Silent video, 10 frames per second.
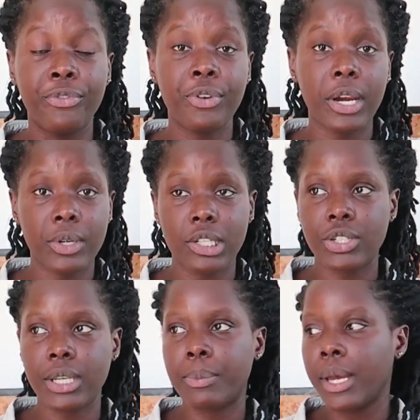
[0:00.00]
Very
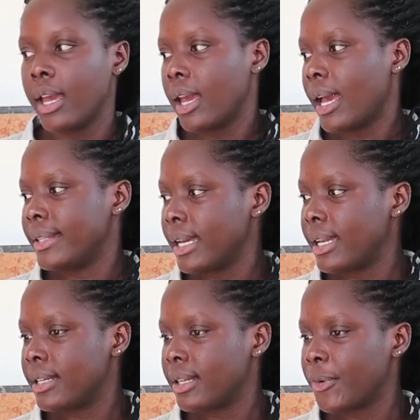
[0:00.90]
cheap. And
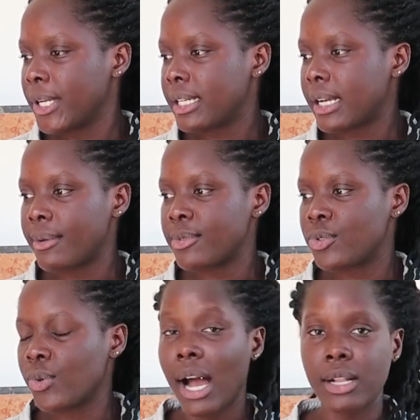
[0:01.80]
then when it comes
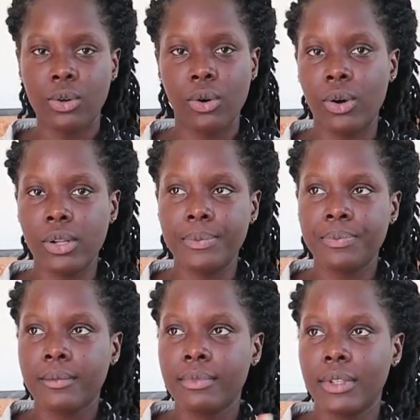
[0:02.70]
to alcohol,
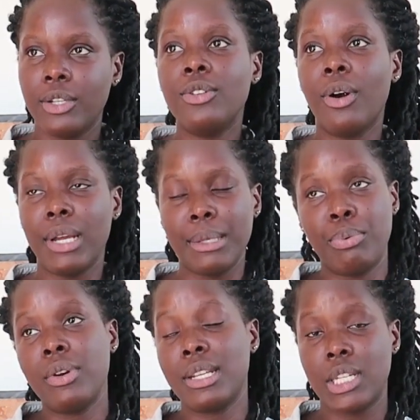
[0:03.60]
you know,
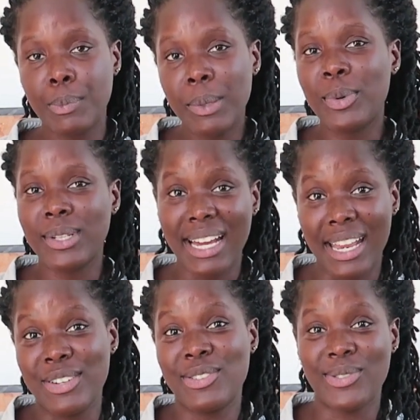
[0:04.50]
Polish people
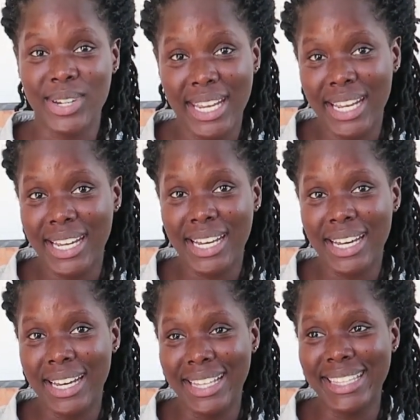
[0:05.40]
can drink.
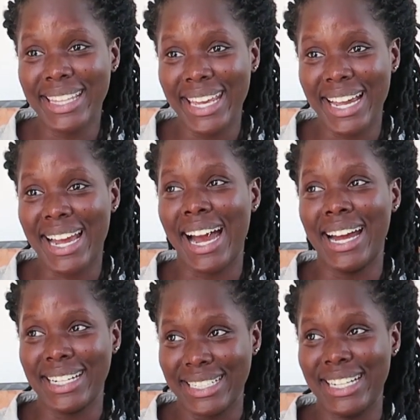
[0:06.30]
They
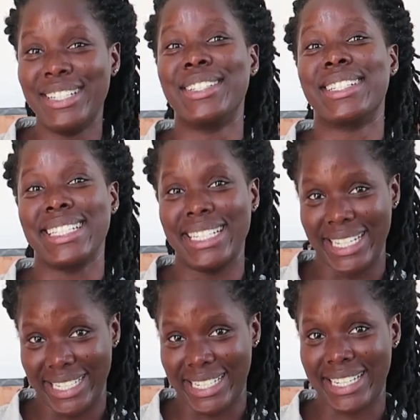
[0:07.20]
can
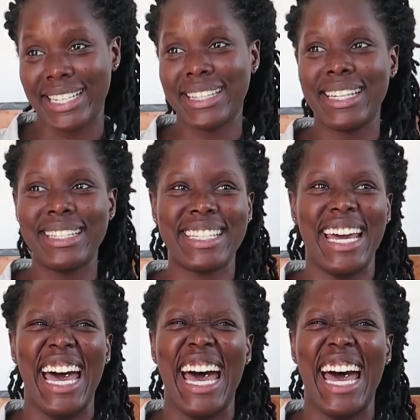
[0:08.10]
drink. There's